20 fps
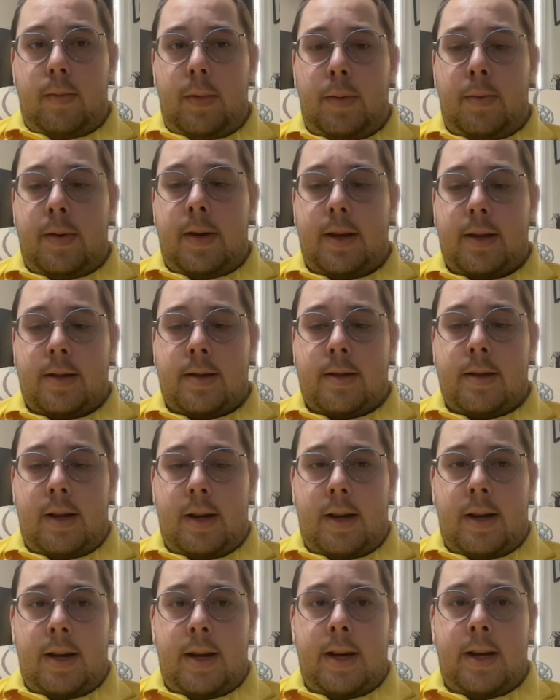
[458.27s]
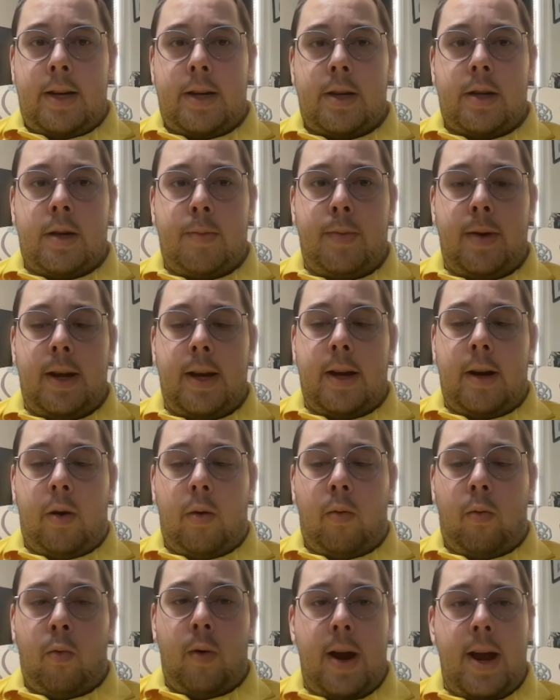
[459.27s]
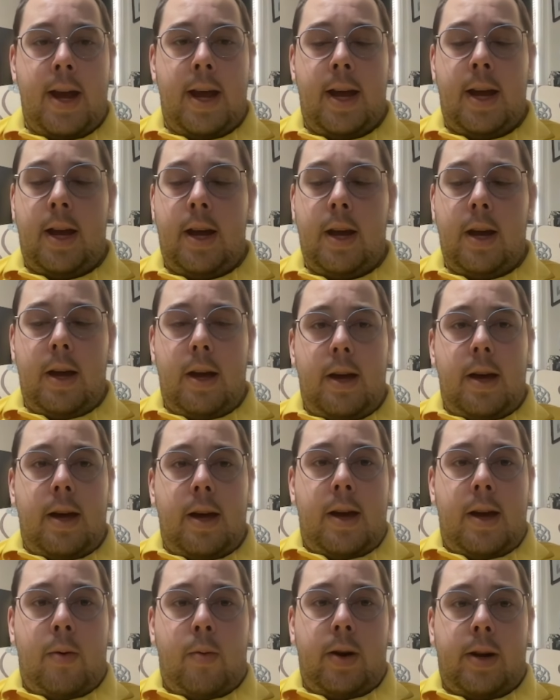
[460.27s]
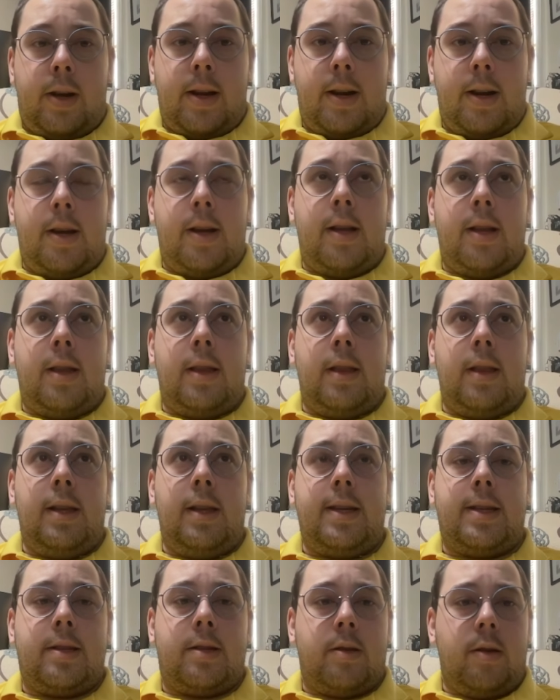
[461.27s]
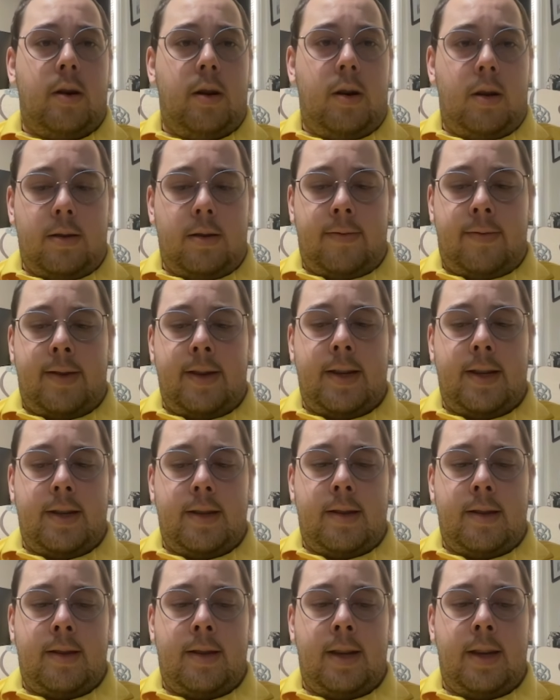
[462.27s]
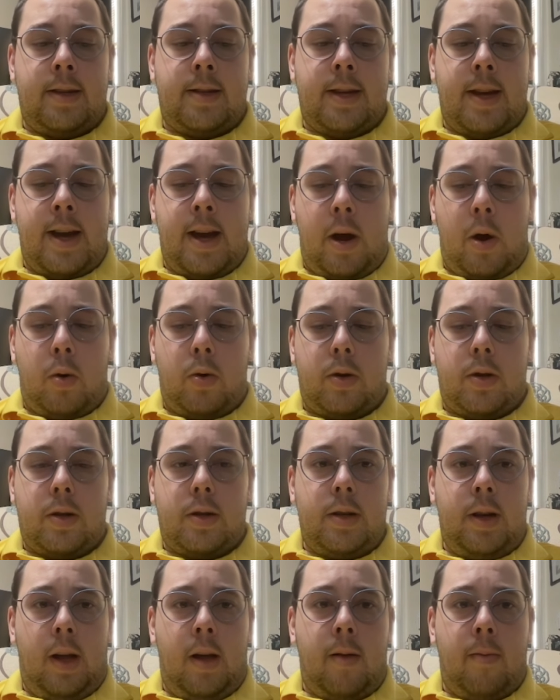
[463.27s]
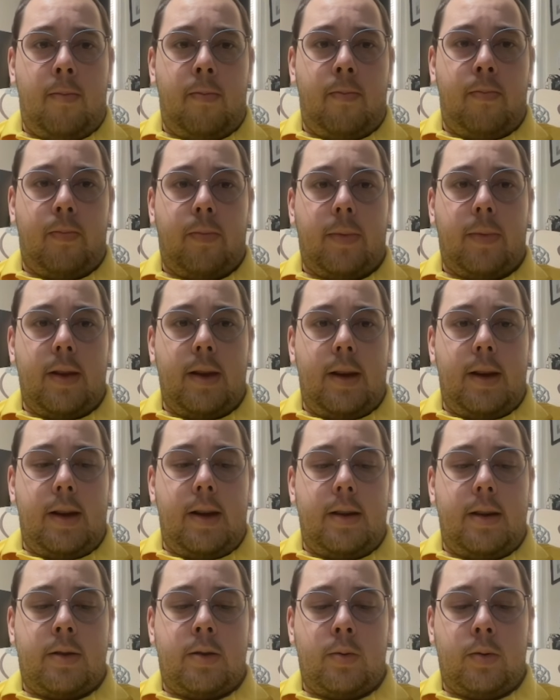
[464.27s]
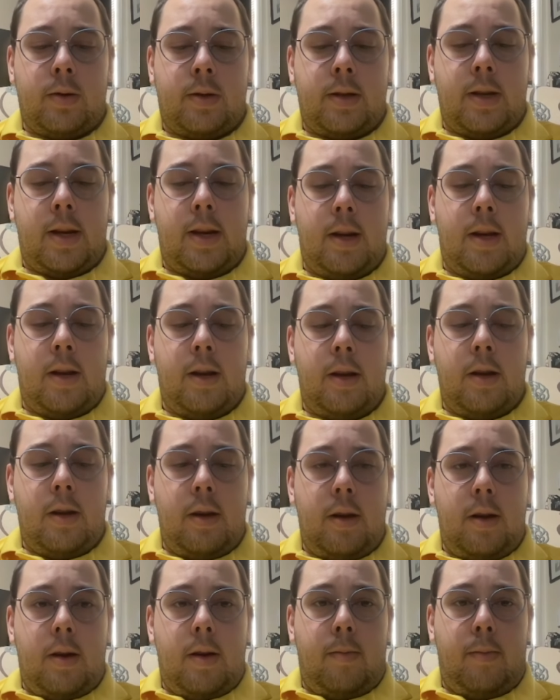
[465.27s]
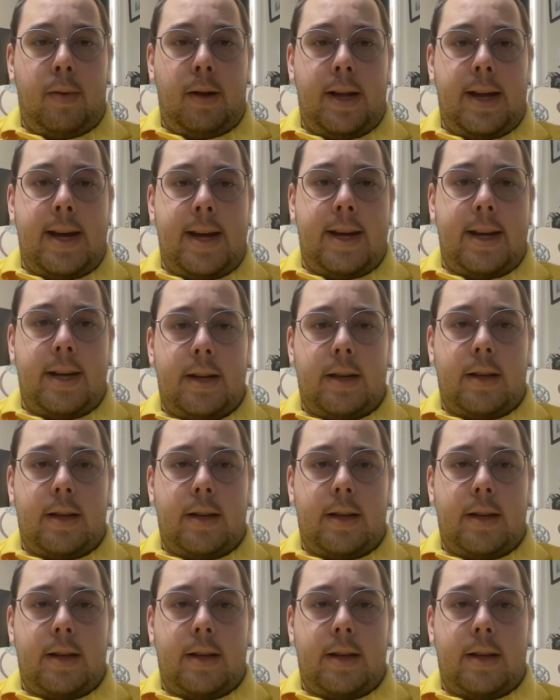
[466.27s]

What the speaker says: be assigned to be an array, and we're gonna list all of these out. So we'll say black,